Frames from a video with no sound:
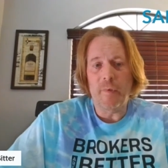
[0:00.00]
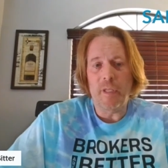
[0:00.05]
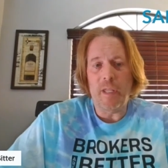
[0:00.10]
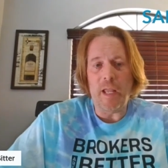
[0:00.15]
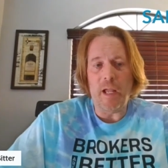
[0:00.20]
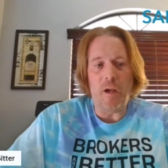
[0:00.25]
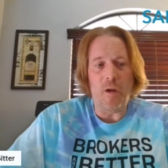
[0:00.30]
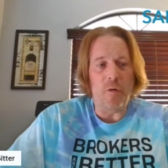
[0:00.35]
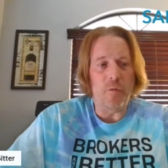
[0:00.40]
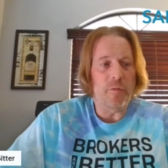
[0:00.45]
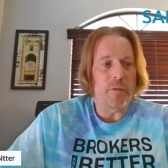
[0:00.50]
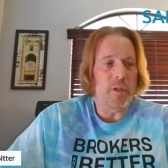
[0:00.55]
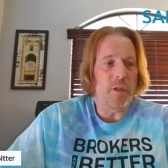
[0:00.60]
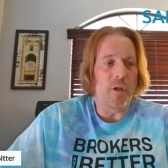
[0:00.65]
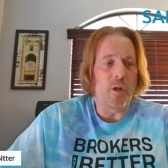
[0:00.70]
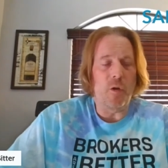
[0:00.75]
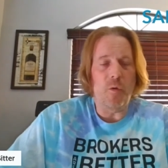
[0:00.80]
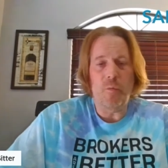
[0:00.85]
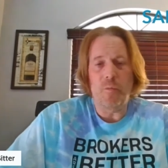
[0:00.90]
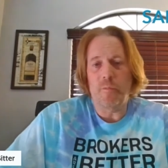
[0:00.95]
Now, you
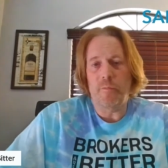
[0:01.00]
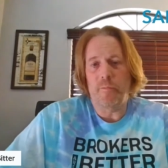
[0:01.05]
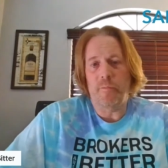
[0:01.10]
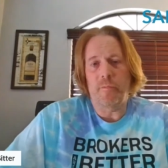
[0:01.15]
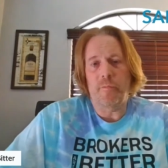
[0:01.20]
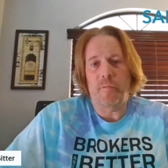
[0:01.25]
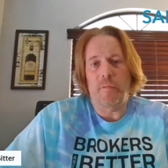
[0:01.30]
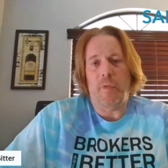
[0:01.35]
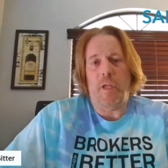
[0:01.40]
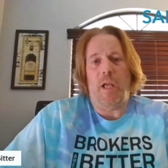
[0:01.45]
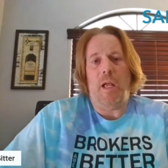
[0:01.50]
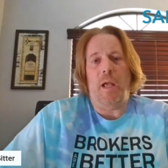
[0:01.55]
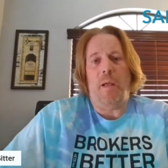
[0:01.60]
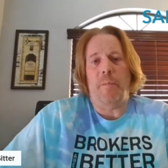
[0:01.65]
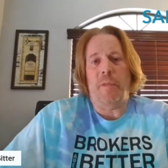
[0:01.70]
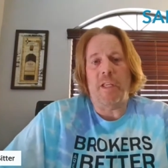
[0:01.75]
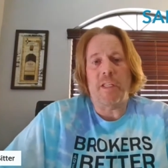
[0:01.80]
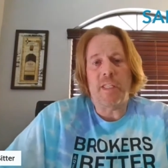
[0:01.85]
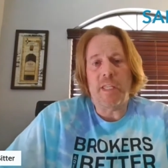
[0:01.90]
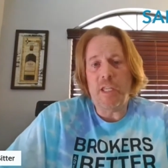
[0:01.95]
know,
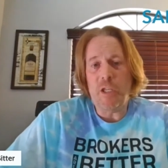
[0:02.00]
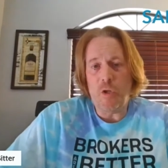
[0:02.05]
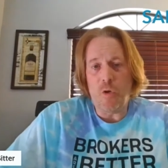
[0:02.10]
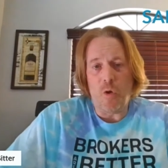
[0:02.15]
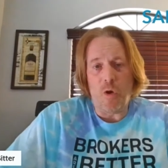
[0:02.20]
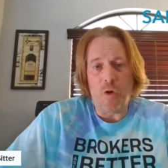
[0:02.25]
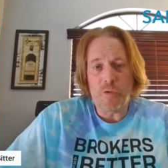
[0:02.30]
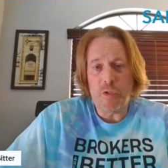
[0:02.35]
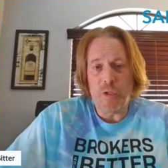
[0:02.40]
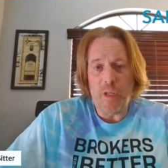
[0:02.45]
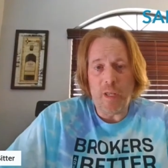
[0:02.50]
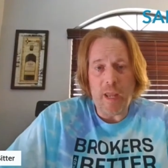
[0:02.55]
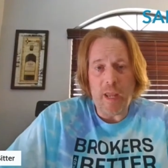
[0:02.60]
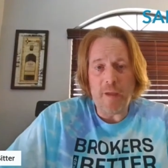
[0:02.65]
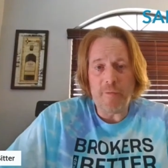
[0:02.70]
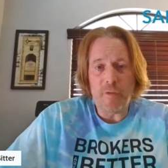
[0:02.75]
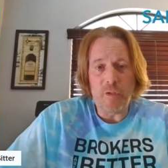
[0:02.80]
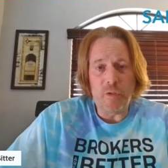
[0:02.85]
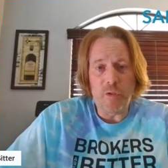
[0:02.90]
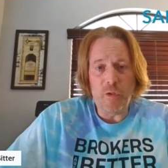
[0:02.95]
I'm not saying you all should
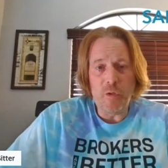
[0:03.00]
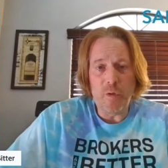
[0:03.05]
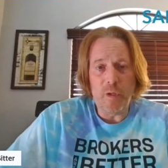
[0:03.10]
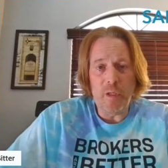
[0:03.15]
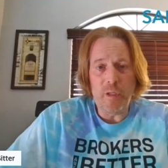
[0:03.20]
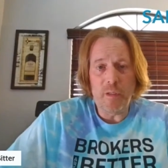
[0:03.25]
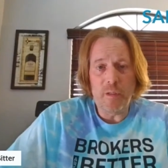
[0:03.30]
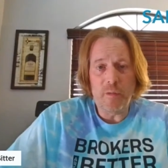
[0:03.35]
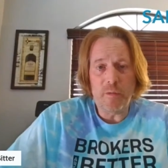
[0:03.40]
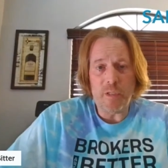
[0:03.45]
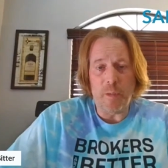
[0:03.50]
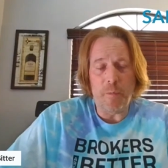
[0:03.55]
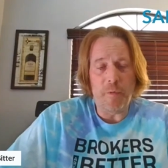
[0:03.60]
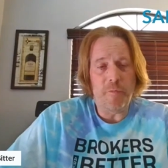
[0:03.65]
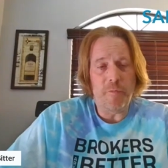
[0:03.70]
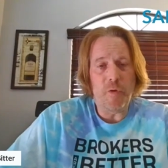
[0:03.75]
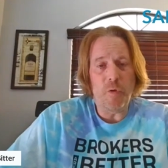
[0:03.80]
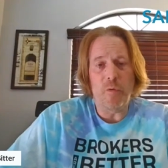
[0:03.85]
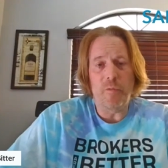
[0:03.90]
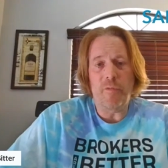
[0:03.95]
have to do it. Some
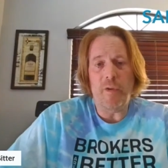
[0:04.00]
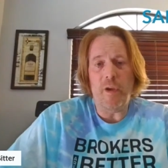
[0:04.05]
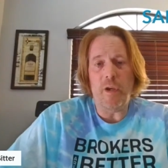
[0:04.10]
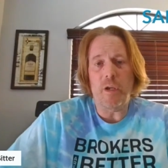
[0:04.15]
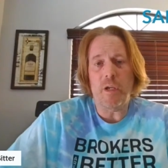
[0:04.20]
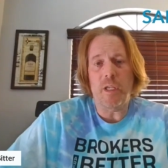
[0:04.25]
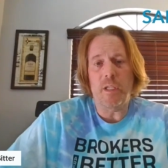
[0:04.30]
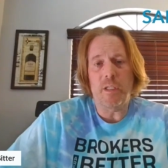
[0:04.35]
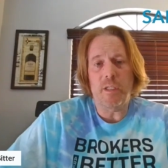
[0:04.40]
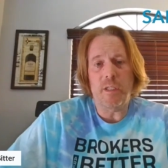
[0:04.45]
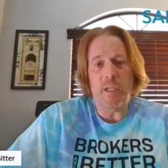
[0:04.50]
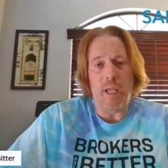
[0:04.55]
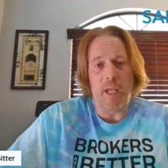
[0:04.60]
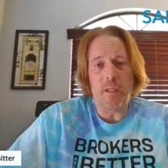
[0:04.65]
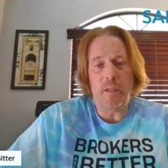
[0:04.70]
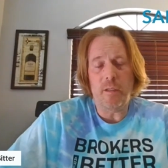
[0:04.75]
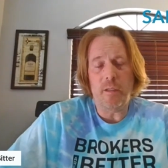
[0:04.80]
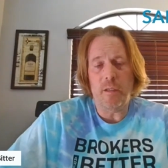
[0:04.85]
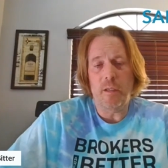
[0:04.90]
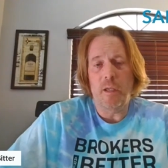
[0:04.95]
of you are very
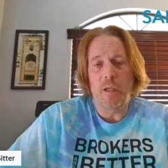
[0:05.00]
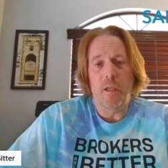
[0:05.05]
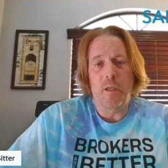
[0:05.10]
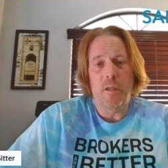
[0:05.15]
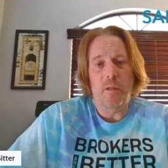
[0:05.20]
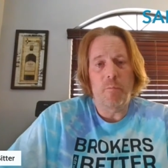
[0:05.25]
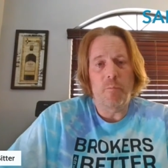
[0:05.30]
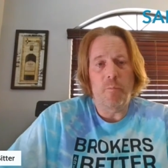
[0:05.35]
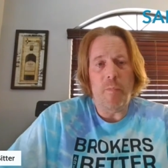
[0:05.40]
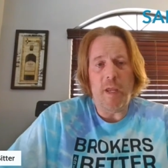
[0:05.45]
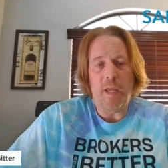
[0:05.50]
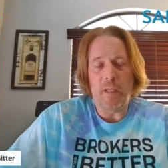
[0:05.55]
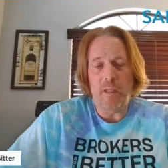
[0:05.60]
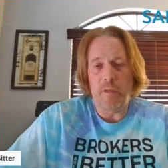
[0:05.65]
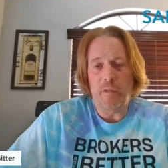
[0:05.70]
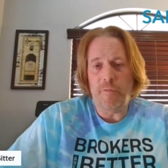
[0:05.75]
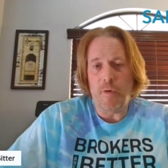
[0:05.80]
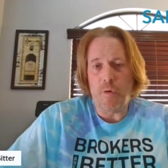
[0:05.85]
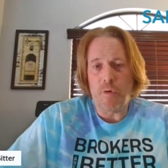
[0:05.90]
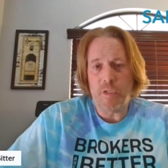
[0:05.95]
content,
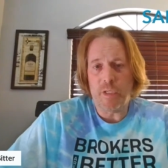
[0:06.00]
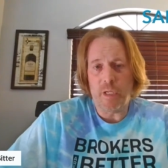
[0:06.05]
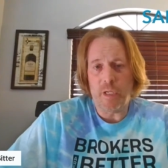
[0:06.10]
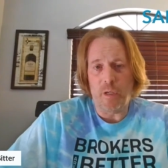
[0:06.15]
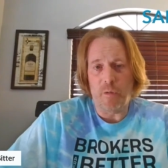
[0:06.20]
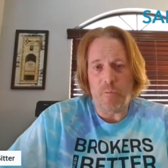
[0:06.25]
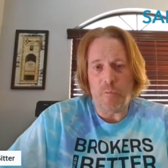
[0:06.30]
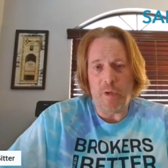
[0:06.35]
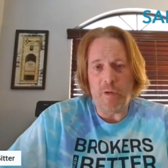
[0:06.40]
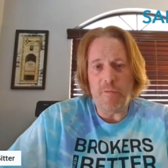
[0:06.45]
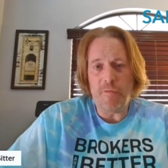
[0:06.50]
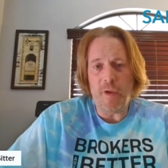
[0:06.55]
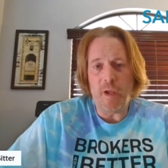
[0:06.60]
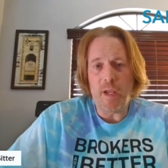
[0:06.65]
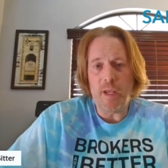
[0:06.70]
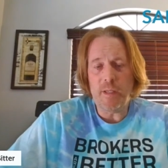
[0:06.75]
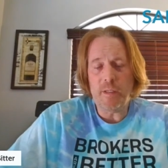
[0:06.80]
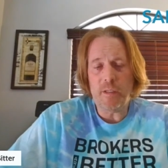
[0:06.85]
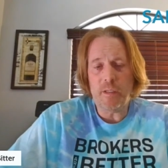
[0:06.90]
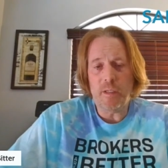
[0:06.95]
mainly focusing on
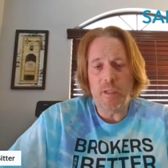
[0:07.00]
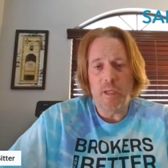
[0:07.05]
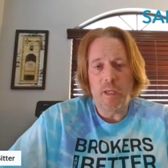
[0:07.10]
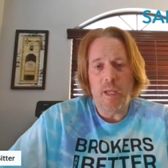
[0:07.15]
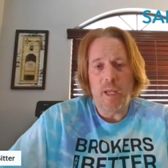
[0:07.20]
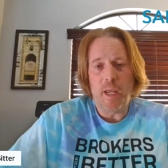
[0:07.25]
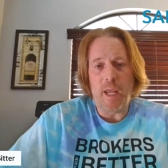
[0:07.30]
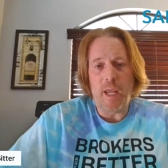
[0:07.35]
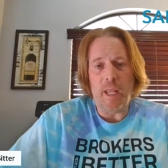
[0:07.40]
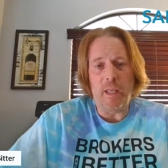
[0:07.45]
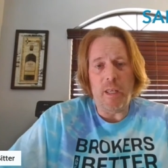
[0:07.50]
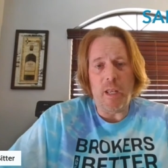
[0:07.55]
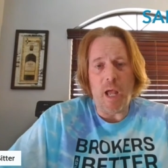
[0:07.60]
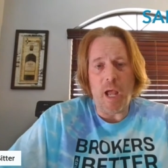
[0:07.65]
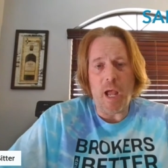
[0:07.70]
refis and